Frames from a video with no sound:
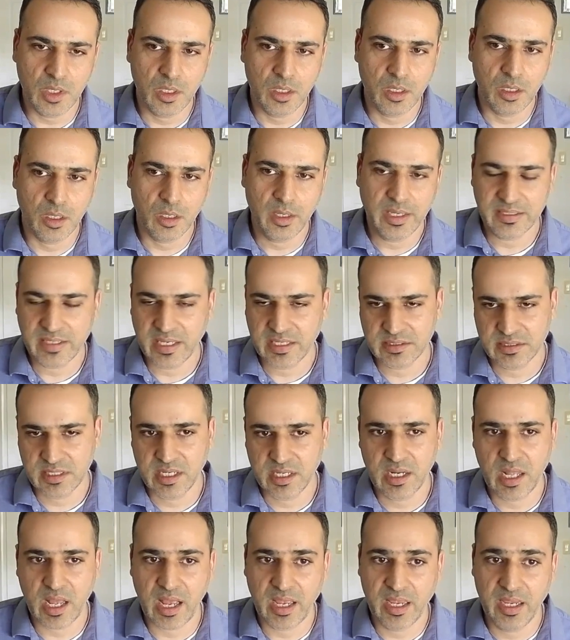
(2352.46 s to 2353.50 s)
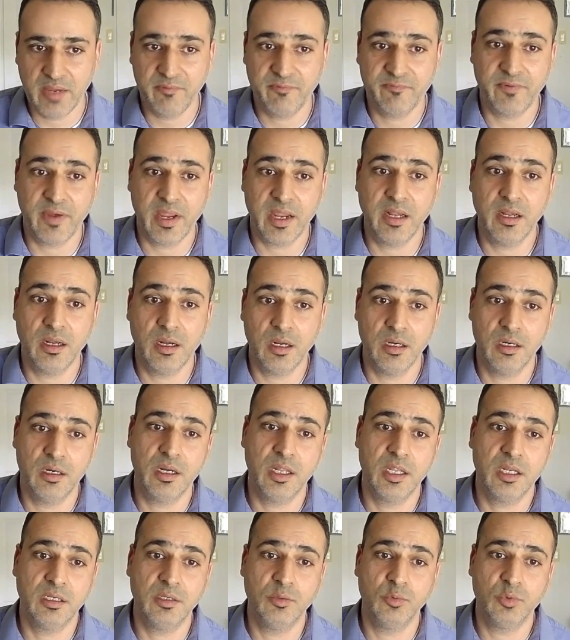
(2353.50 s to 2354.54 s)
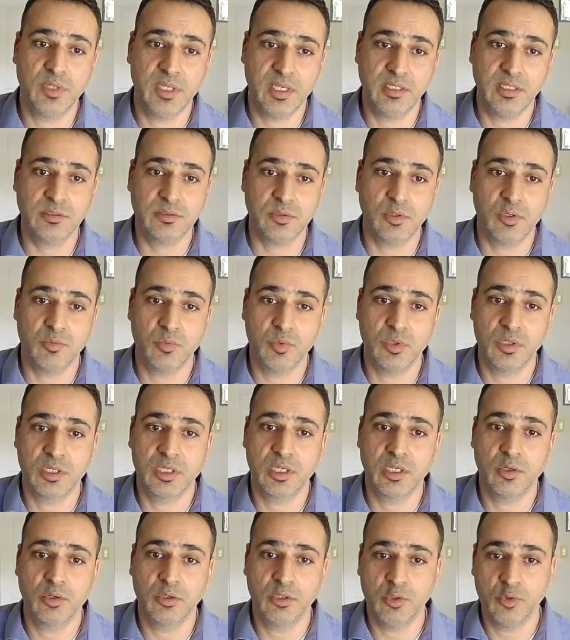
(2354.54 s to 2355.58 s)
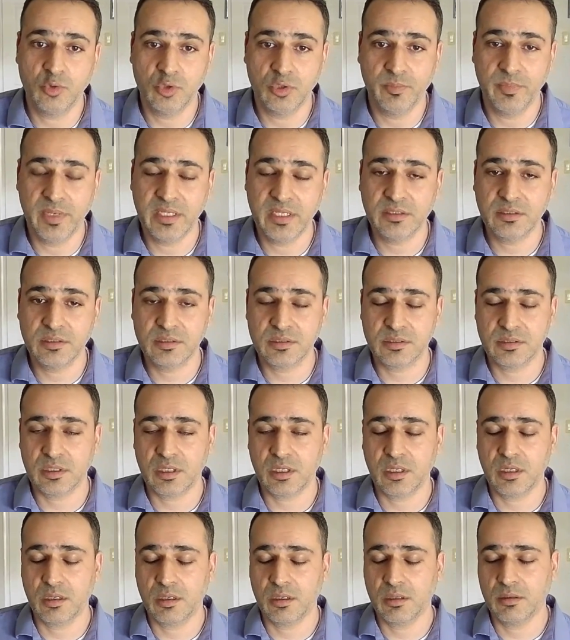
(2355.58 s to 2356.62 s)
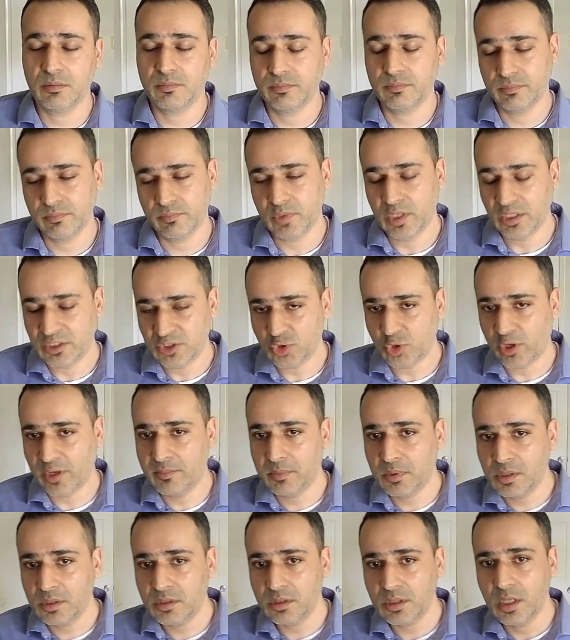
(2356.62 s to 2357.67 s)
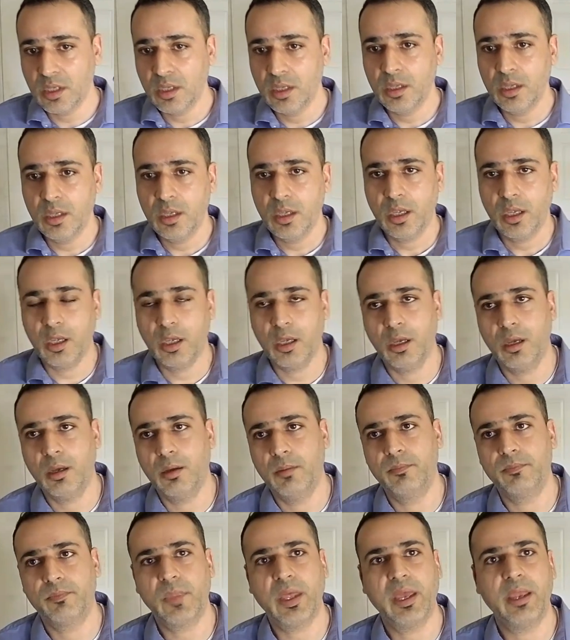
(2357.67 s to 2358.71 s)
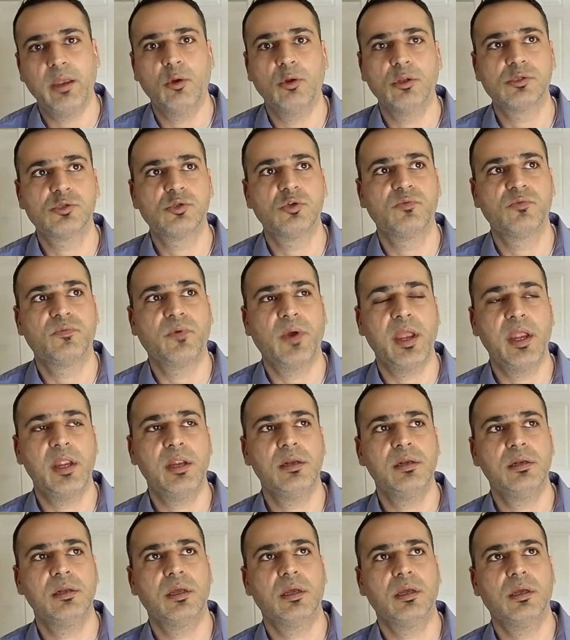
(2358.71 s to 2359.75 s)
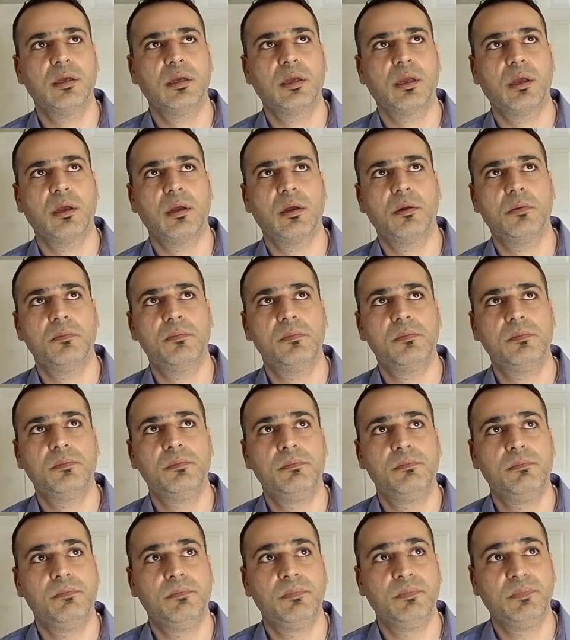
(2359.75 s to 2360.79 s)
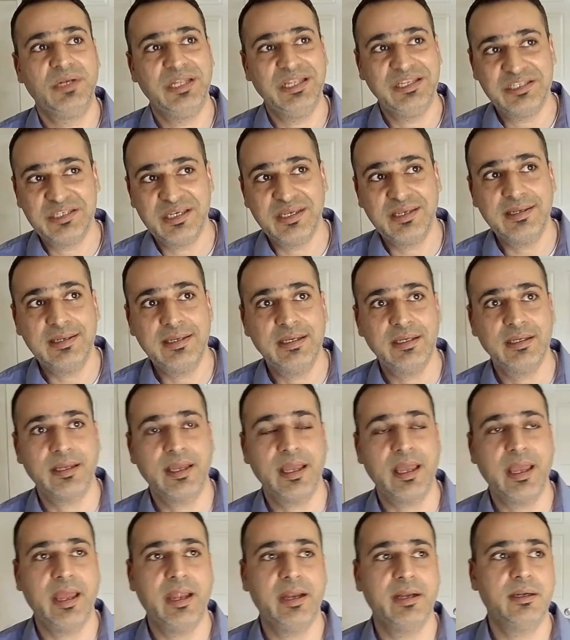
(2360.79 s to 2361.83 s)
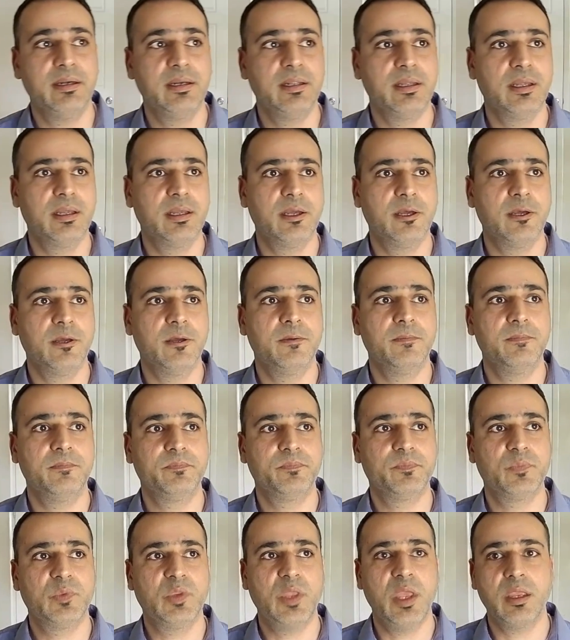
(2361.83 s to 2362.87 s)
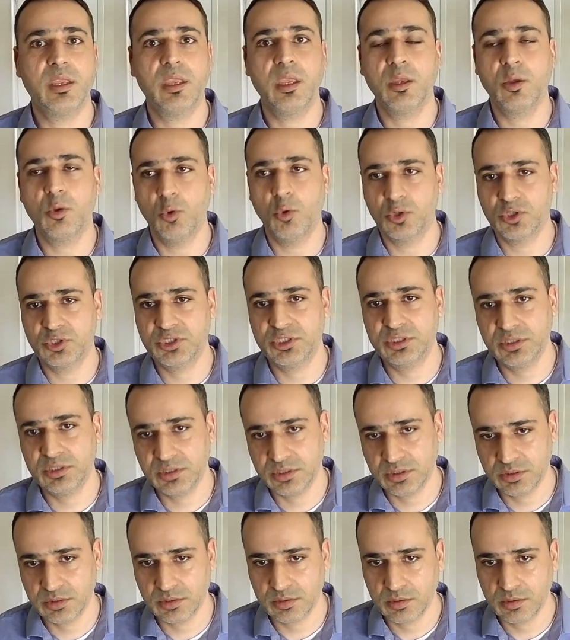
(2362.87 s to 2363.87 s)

as I said, I find learning new things or working on new domains enjoyable. I also find teaching and taking courses,